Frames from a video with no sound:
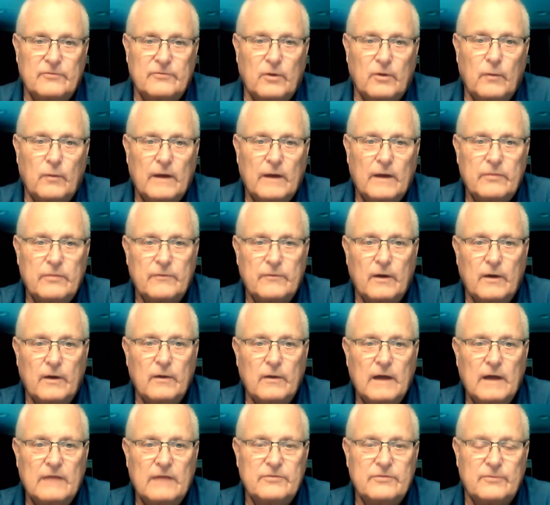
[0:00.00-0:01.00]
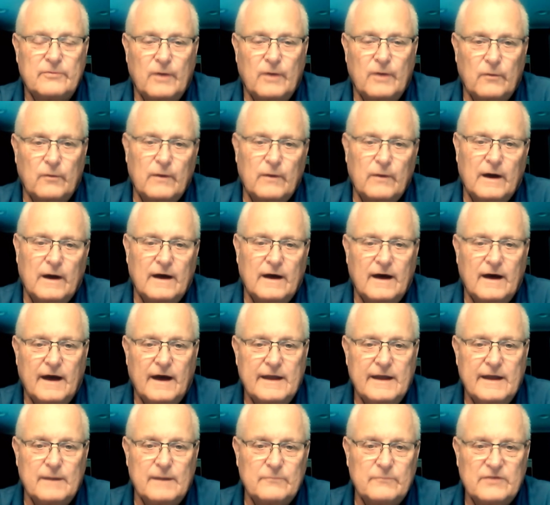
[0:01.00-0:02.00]
throw
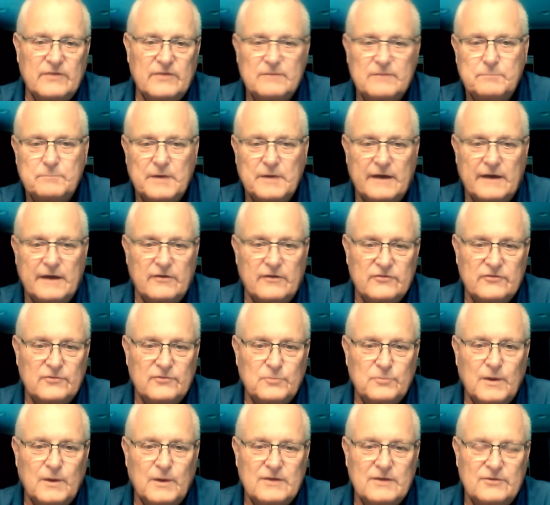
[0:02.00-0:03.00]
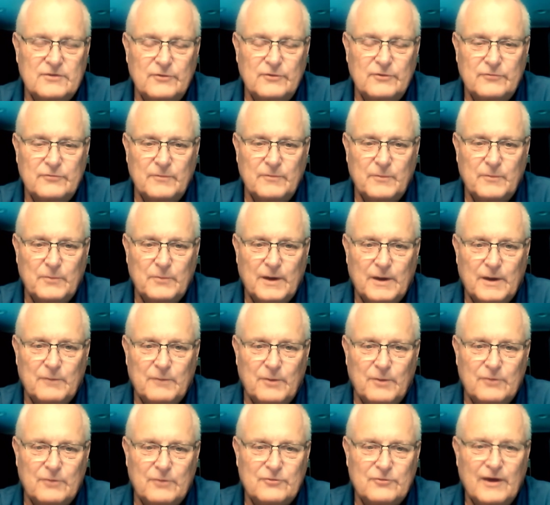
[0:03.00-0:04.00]
items at players as well, too, from the
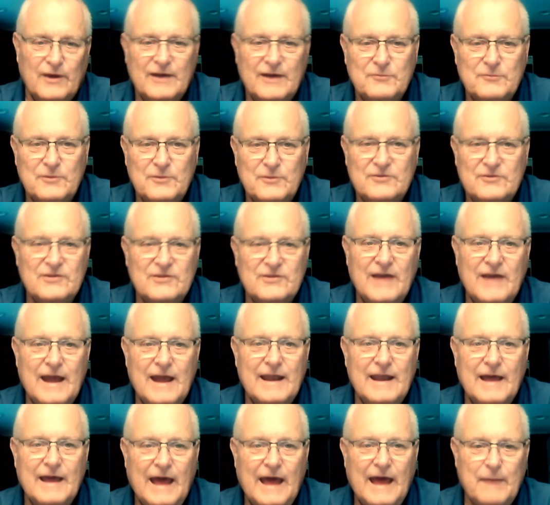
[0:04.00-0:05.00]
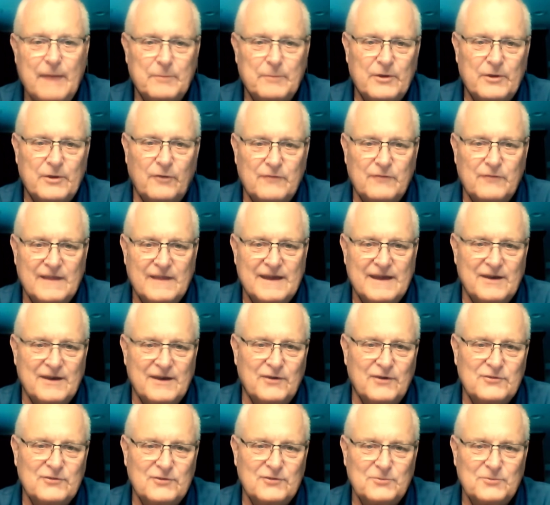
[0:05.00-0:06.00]
railroad track, which has happened over the
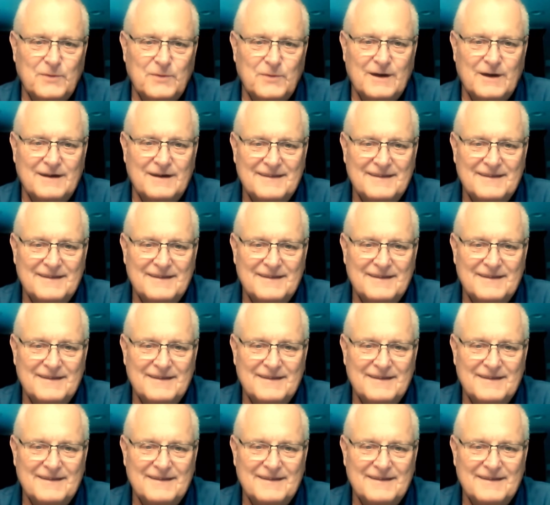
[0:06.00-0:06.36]
years as well.